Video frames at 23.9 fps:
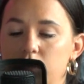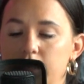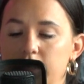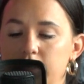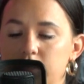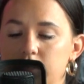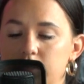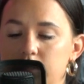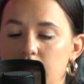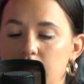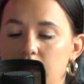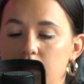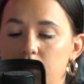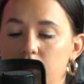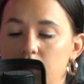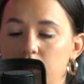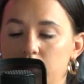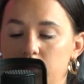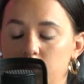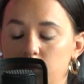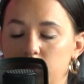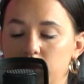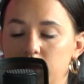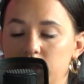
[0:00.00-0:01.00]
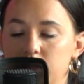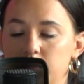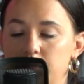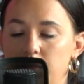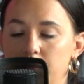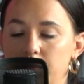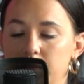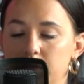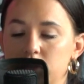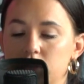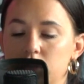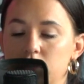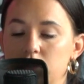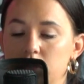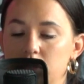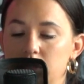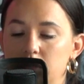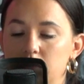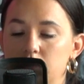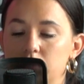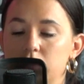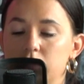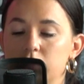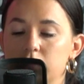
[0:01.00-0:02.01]
and state authorities permission to
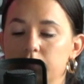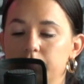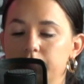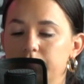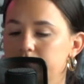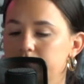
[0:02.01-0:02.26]
use